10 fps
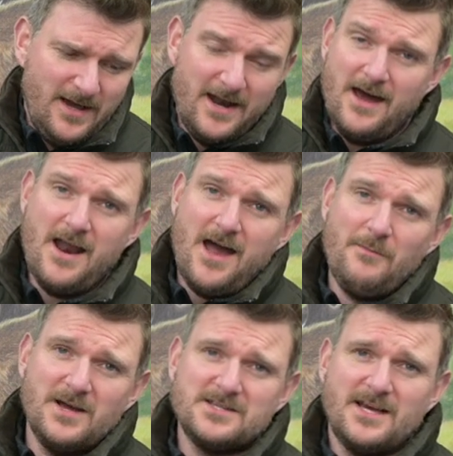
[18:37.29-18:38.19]
and I
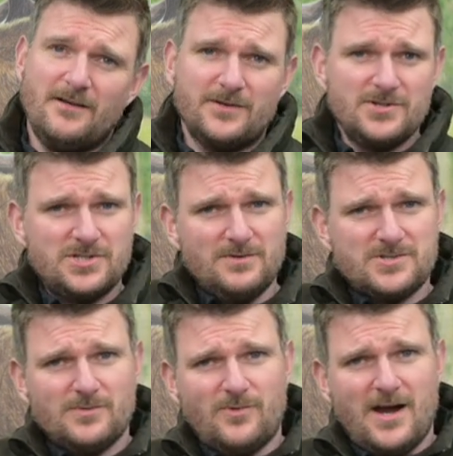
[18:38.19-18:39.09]
myself, can shoot
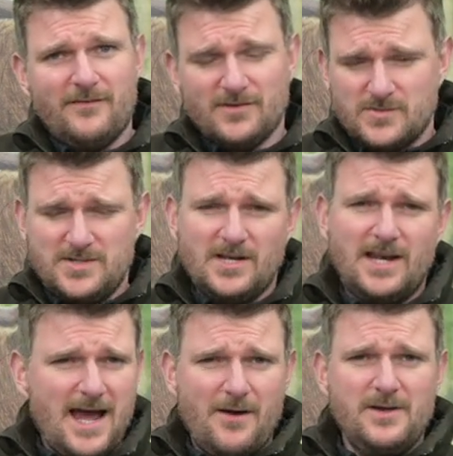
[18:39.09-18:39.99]
some rifles, which
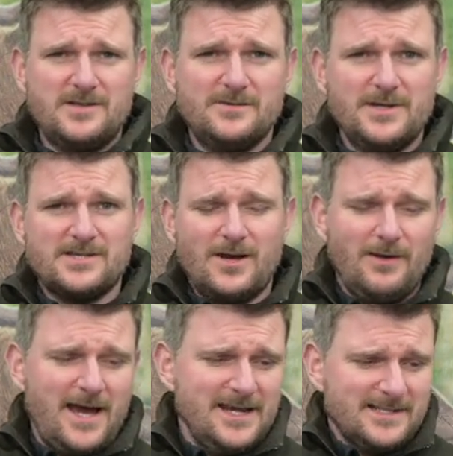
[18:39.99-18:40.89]
allow you to be so
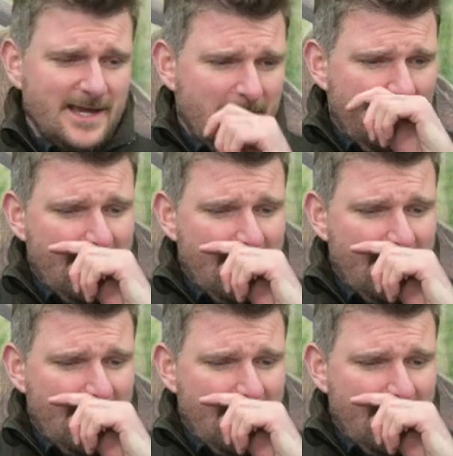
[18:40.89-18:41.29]
lazy.